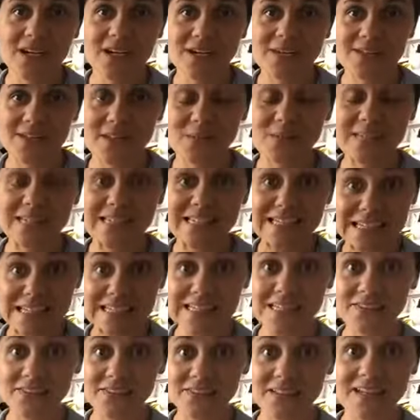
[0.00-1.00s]
so it's
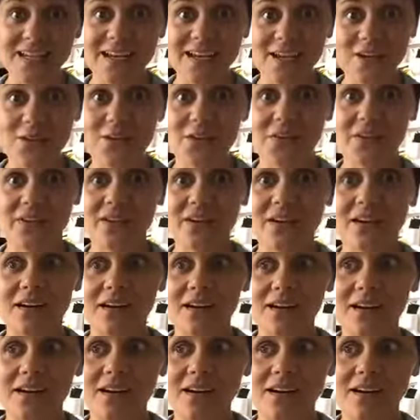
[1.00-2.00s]
even
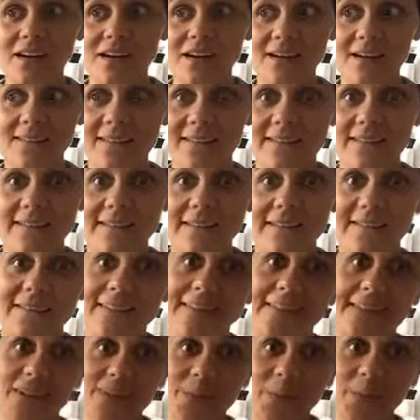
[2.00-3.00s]
healthier
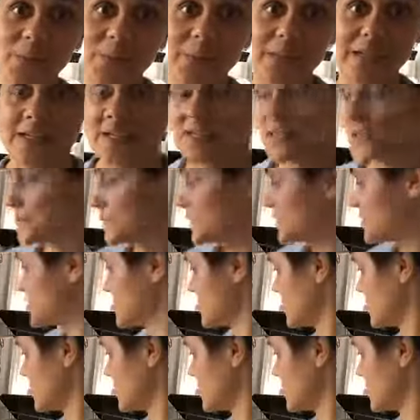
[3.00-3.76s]
than it would be, which